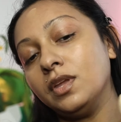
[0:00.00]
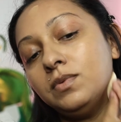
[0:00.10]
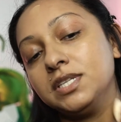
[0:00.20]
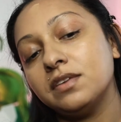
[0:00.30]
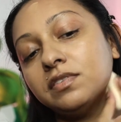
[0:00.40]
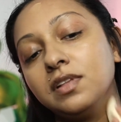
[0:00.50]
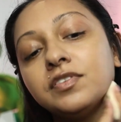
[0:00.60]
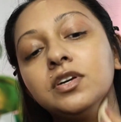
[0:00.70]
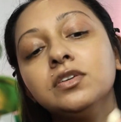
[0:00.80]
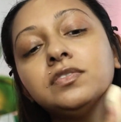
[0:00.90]
And whatever
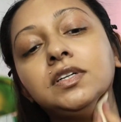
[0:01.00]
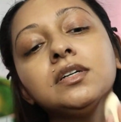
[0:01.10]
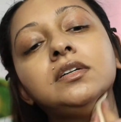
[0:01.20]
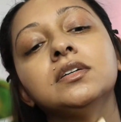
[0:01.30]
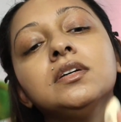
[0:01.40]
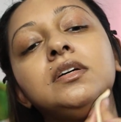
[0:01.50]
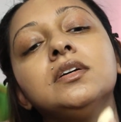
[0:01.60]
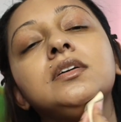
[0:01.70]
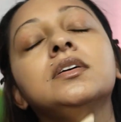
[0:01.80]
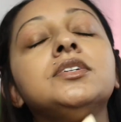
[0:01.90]
left over,
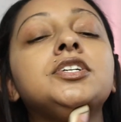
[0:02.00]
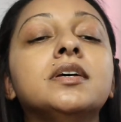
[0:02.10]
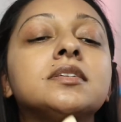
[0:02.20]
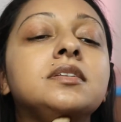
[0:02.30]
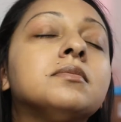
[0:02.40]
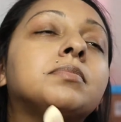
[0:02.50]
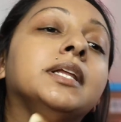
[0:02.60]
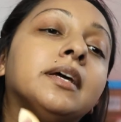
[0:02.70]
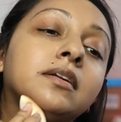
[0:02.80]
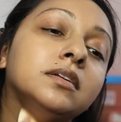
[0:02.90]
just
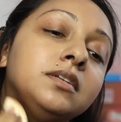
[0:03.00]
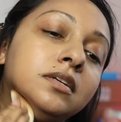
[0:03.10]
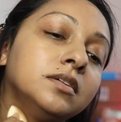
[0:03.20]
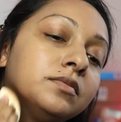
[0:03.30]
blend.